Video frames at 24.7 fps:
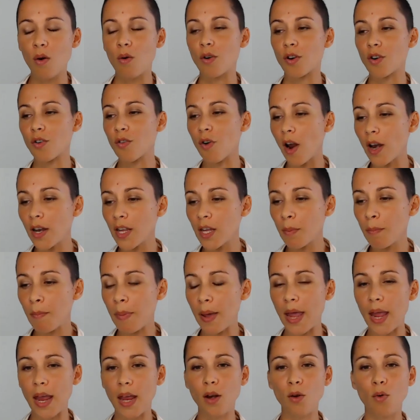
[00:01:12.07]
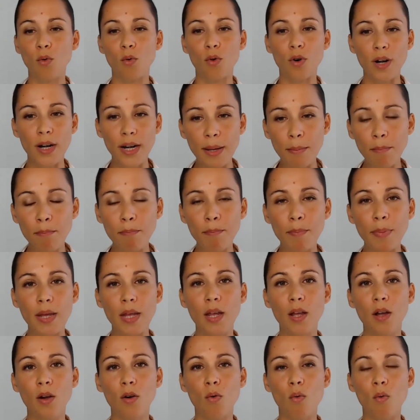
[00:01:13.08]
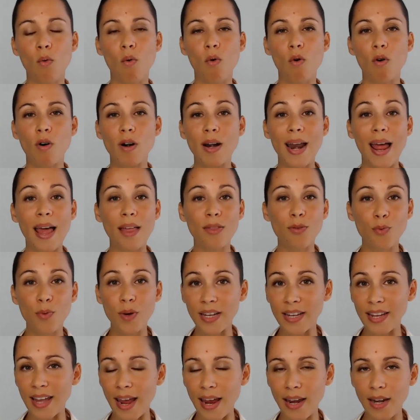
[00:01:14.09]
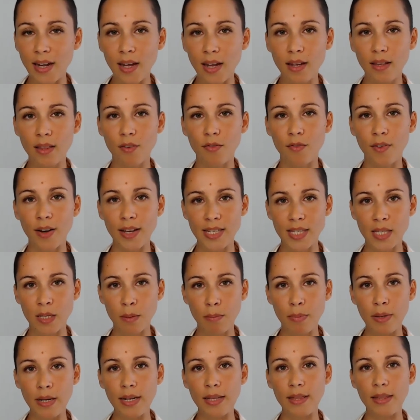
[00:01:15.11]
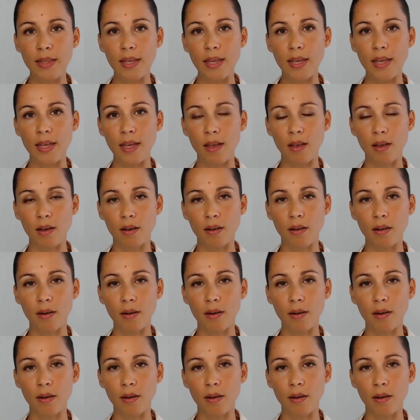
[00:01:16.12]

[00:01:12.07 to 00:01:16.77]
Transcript: or chronic pain or limping or not regaining the flexibility